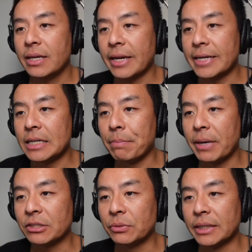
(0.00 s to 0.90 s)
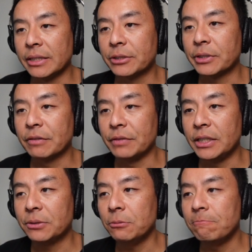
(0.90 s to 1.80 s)
a battery electric
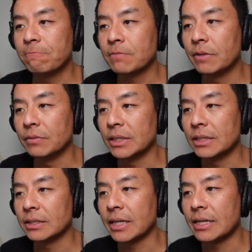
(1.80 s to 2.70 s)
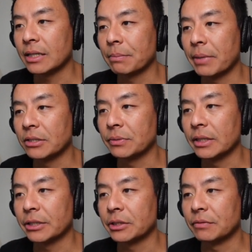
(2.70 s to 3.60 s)
vehicle versus another battery
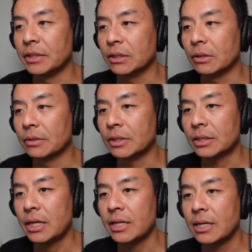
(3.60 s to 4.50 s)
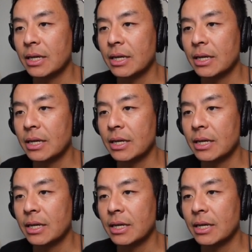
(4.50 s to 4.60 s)
electric vehicle on this side.